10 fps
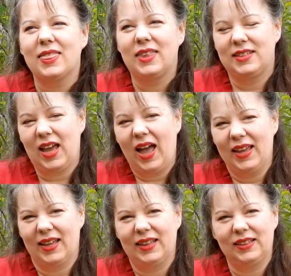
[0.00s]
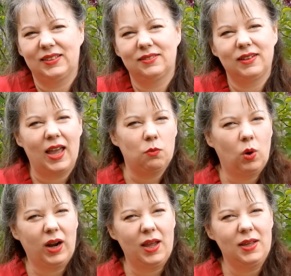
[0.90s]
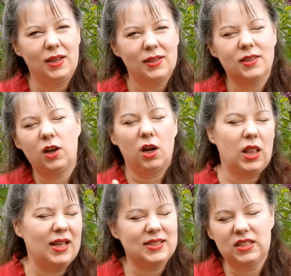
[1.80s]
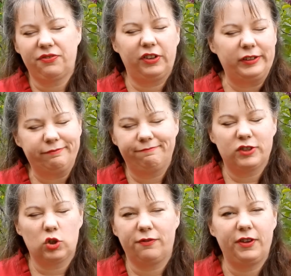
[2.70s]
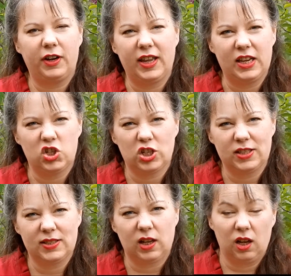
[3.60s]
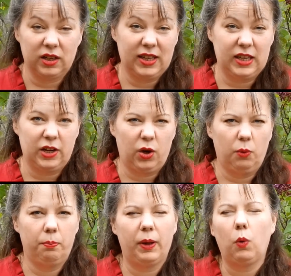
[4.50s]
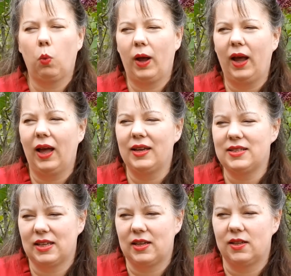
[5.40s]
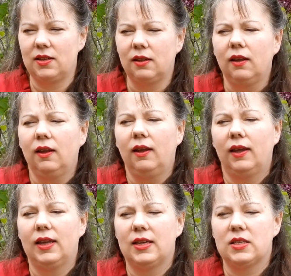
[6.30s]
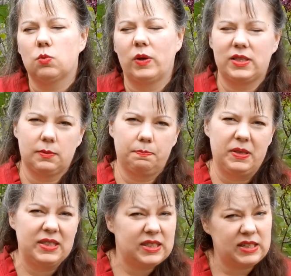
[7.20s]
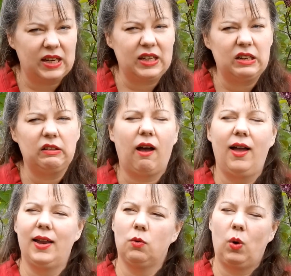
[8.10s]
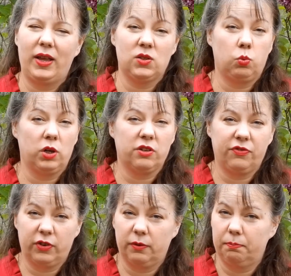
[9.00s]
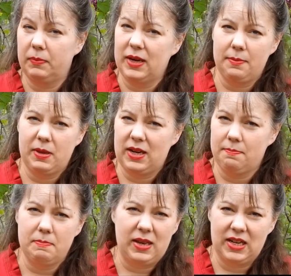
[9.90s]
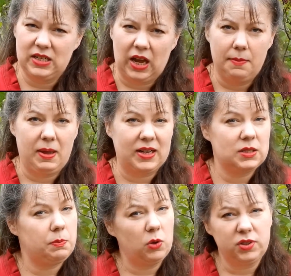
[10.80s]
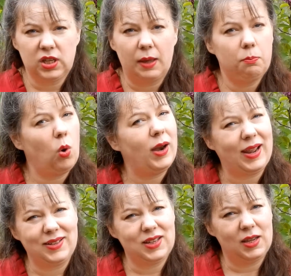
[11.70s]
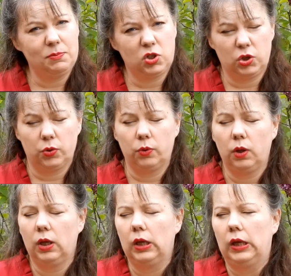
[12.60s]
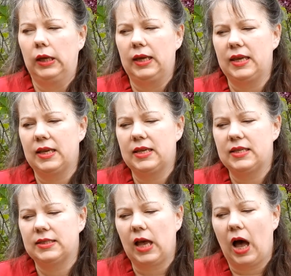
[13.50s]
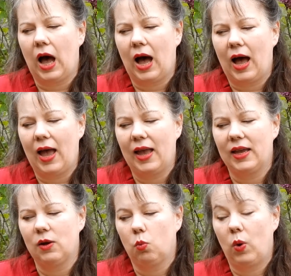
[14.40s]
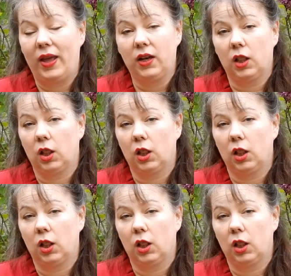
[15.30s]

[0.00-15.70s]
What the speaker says: the diet, and there are lots of different sort of variations on keto, but what I did is what's been studied a lot and what has worked for many, many, many diabetics, both type 1 and type 2, is I went